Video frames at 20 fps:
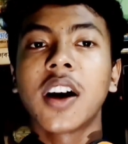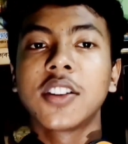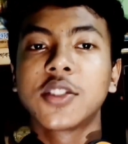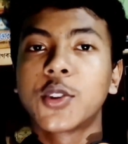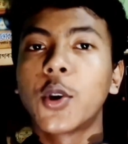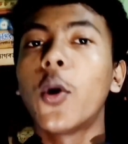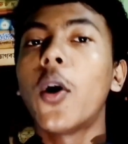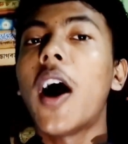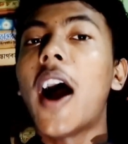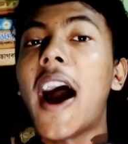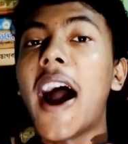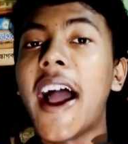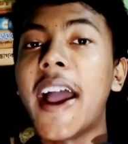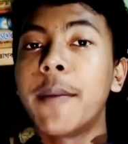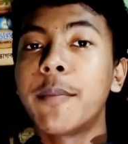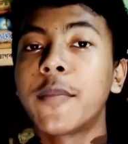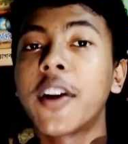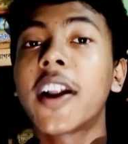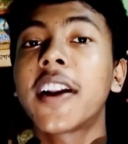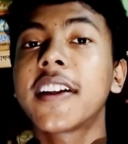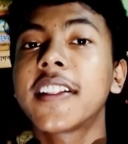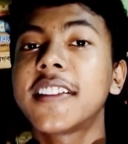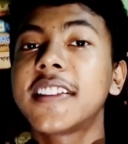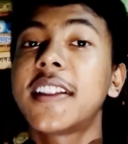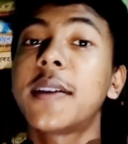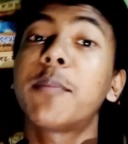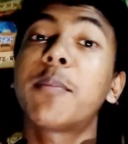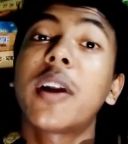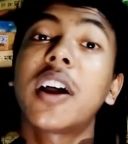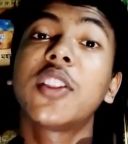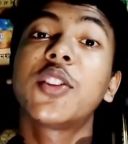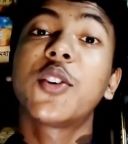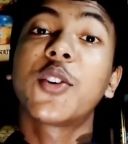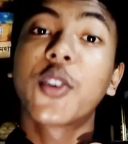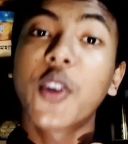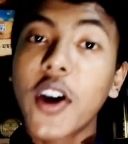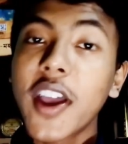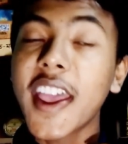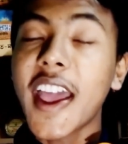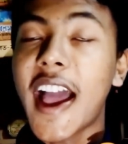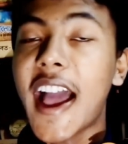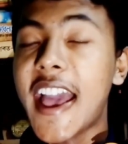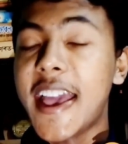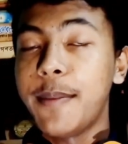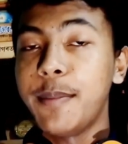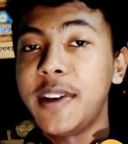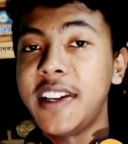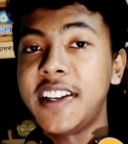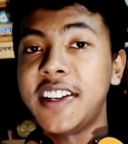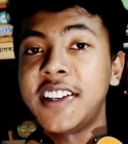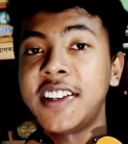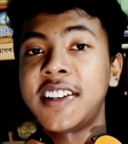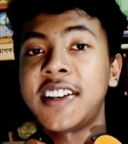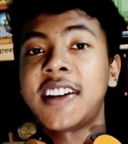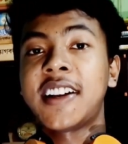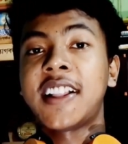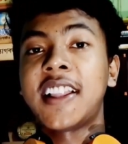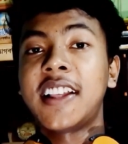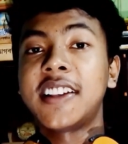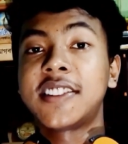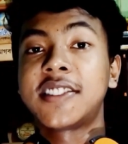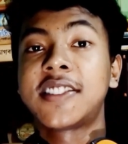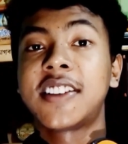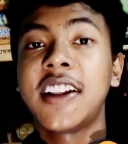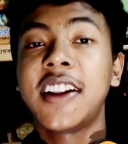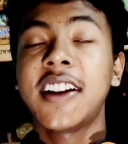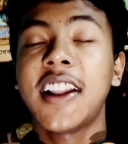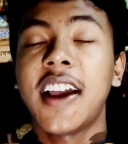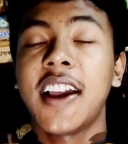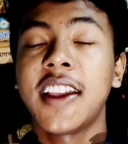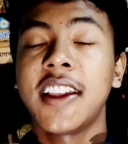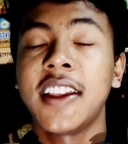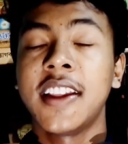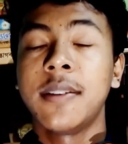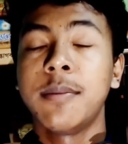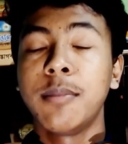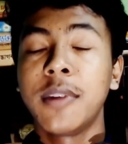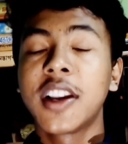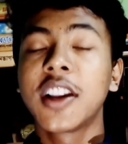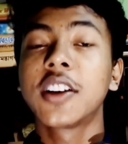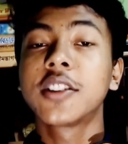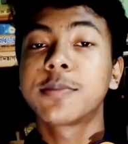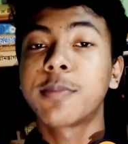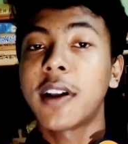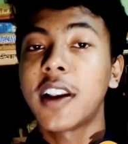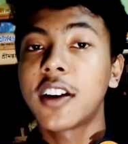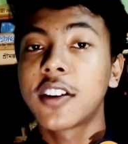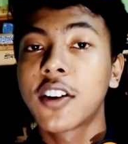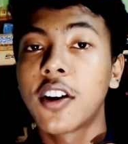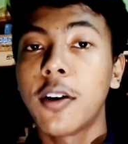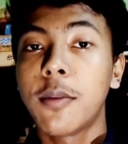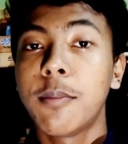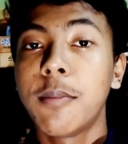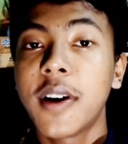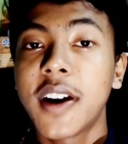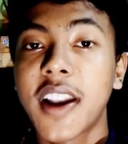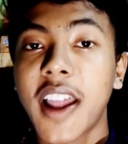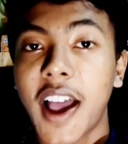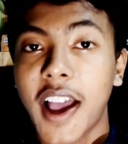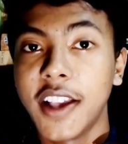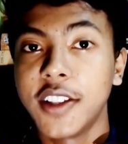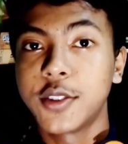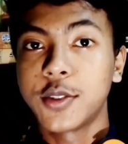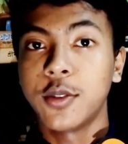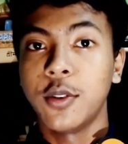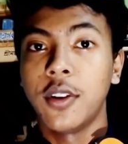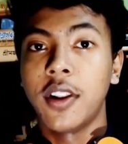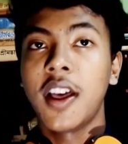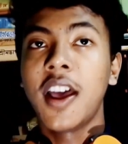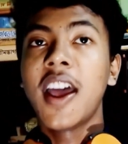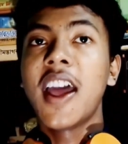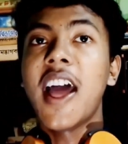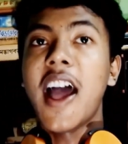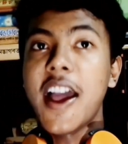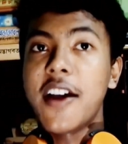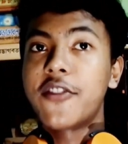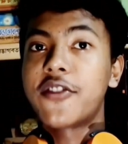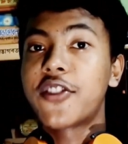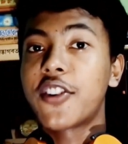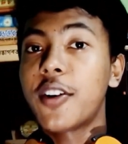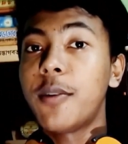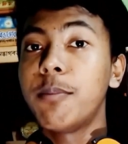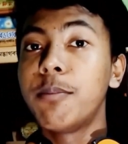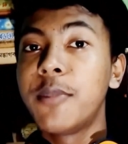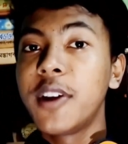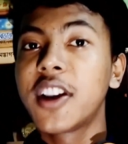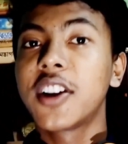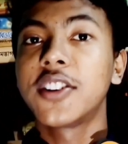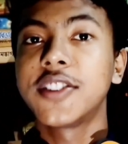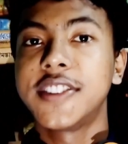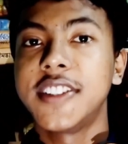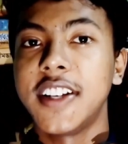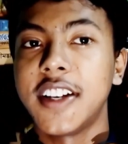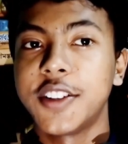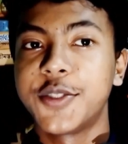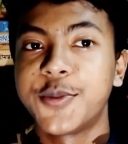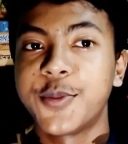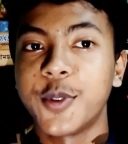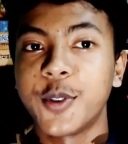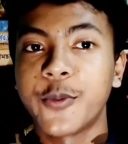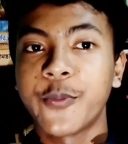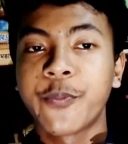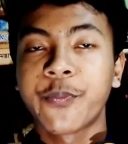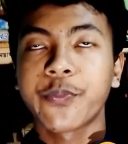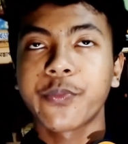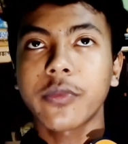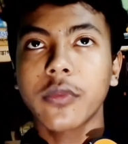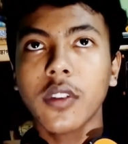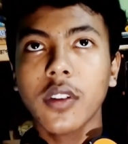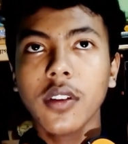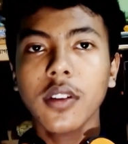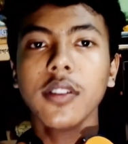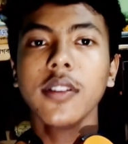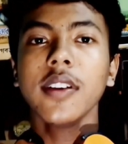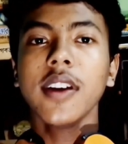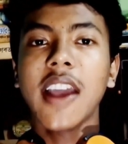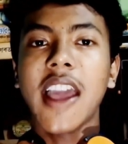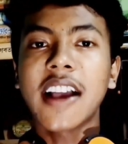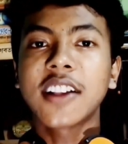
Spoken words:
So I am none other than Pranto Roy. I am in class 10 in Birgos Pilot Government High School. I am from Birgos Senior School.